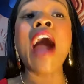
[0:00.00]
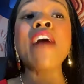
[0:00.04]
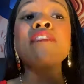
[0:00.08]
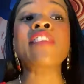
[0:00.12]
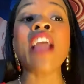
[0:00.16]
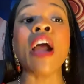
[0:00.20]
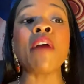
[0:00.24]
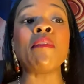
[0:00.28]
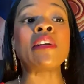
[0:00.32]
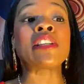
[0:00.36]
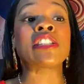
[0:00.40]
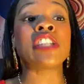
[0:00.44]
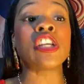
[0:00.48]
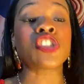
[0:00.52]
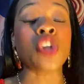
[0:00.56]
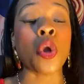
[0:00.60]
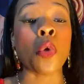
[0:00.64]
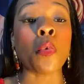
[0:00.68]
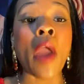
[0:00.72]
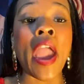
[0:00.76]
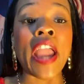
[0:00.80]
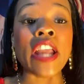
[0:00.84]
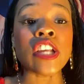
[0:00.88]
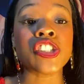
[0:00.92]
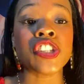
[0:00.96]
I've dealt with
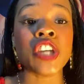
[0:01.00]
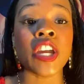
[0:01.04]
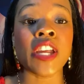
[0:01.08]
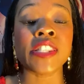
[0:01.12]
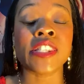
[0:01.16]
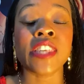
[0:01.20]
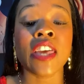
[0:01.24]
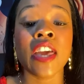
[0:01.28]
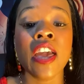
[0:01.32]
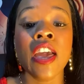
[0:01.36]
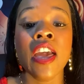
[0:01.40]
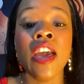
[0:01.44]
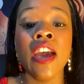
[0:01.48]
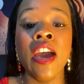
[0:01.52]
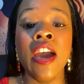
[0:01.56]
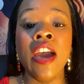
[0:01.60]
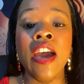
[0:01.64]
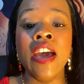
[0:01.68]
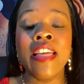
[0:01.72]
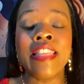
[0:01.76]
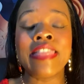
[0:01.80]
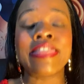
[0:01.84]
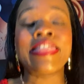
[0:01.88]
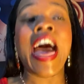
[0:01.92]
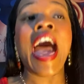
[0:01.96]
situations
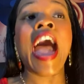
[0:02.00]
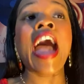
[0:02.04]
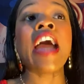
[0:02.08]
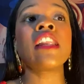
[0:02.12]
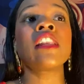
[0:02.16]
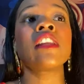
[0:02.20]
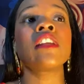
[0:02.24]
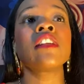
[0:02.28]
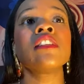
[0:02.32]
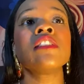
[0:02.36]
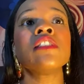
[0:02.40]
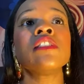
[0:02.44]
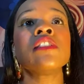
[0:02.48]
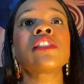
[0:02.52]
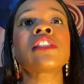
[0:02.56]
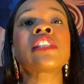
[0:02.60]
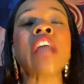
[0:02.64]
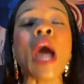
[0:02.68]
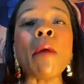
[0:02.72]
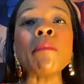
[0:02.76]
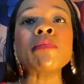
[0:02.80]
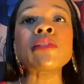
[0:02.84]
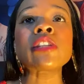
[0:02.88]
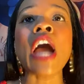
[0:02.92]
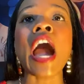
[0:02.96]
that
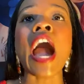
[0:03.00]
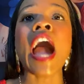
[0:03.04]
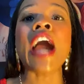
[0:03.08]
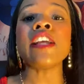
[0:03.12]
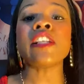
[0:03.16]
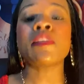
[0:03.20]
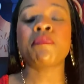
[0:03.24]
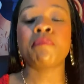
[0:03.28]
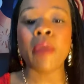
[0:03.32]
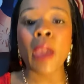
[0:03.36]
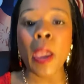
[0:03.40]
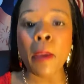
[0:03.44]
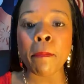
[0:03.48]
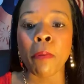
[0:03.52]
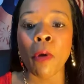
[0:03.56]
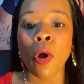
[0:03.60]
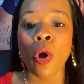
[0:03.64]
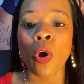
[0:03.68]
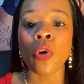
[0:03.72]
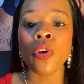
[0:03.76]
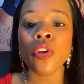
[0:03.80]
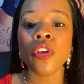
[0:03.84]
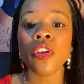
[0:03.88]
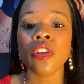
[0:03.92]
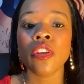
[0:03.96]
sometimes
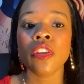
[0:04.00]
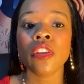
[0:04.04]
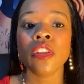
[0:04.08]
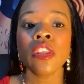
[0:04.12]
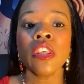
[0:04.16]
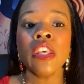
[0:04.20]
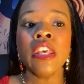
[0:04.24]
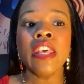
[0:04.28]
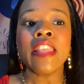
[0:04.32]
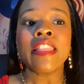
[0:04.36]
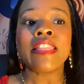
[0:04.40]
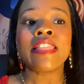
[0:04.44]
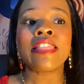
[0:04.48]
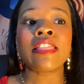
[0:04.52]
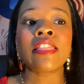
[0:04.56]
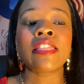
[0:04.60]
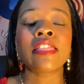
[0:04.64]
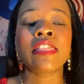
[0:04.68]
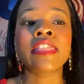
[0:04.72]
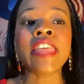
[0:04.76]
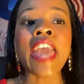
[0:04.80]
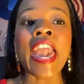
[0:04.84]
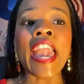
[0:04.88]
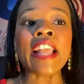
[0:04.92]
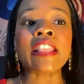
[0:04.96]
people
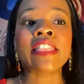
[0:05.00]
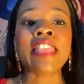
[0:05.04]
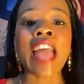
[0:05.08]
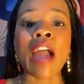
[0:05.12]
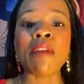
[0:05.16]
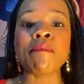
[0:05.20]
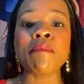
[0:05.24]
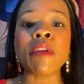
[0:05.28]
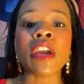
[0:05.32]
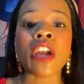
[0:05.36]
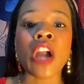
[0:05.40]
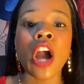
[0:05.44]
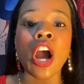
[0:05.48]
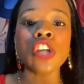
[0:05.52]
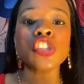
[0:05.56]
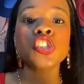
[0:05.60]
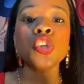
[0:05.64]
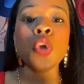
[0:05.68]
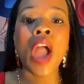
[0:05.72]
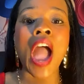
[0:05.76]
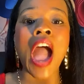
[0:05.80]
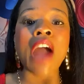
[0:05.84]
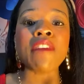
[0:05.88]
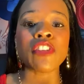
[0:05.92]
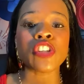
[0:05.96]
think that because
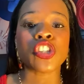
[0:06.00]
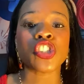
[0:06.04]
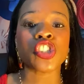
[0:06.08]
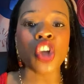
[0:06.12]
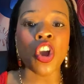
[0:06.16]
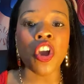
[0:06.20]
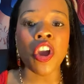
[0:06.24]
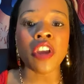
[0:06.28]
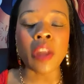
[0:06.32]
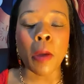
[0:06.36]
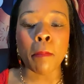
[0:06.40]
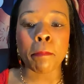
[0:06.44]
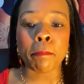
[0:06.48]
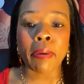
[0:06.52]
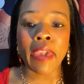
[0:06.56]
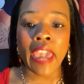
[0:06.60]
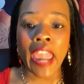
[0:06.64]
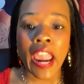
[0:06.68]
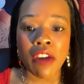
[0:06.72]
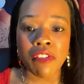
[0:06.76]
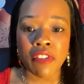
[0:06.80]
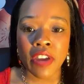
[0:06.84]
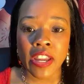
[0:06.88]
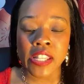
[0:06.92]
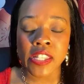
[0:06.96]
you have a certain
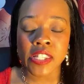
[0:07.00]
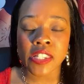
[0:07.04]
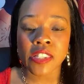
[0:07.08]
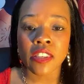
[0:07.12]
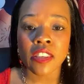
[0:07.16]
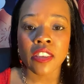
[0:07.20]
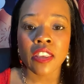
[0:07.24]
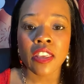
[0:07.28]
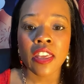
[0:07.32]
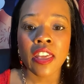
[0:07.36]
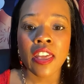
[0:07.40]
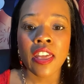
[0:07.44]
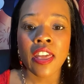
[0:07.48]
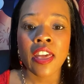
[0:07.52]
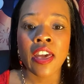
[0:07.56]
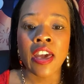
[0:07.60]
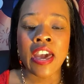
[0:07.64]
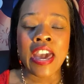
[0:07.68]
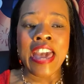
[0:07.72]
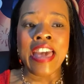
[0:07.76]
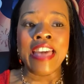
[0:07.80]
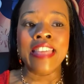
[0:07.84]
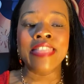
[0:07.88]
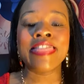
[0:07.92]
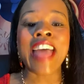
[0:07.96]
appearance
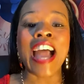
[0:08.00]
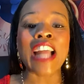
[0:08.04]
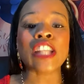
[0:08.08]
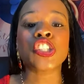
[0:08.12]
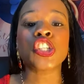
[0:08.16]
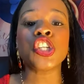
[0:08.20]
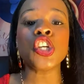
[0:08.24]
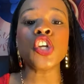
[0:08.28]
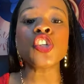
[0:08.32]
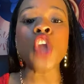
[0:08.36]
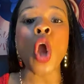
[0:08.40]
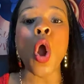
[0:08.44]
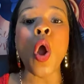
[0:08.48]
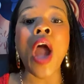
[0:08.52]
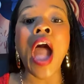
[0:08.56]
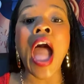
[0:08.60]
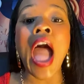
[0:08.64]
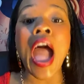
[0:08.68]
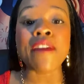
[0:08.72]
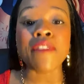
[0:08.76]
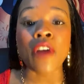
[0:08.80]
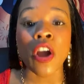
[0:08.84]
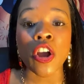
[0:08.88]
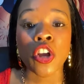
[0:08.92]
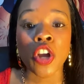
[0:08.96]
that you don't
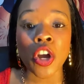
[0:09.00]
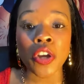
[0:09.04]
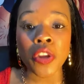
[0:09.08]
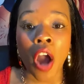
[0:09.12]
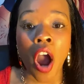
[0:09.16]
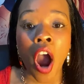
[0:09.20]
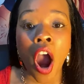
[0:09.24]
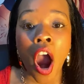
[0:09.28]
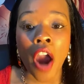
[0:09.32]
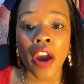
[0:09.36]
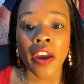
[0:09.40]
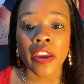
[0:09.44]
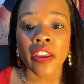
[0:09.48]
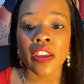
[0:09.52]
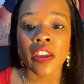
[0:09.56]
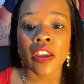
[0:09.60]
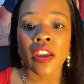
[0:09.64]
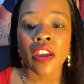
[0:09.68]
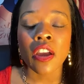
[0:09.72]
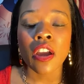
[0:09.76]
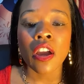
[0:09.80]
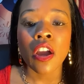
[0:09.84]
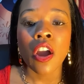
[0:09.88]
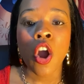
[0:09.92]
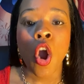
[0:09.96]
have a good heart
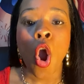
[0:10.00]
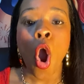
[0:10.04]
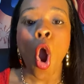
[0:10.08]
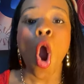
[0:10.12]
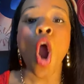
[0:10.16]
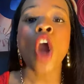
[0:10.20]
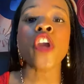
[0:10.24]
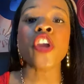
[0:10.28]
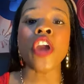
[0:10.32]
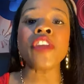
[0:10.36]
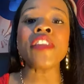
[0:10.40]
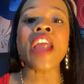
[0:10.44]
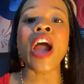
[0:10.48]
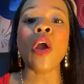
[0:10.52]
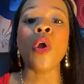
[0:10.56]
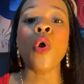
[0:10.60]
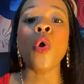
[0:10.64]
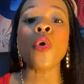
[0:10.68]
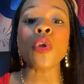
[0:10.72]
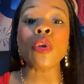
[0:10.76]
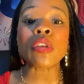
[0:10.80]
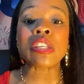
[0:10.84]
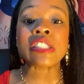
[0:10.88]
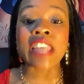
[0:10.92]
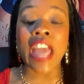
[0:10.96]
or you're not
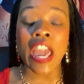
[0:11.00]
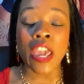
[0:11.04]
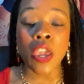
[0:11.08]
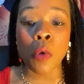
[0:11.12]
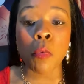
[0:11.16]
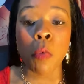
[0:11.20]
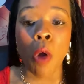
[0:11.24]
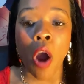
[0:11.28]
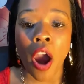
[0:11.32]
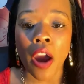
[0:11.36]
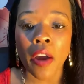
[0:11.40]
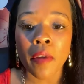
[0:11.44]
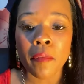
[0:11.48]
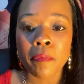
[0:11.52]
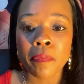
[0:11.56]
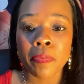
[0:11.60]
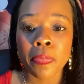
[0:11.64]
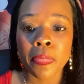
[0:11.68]
who you say you are.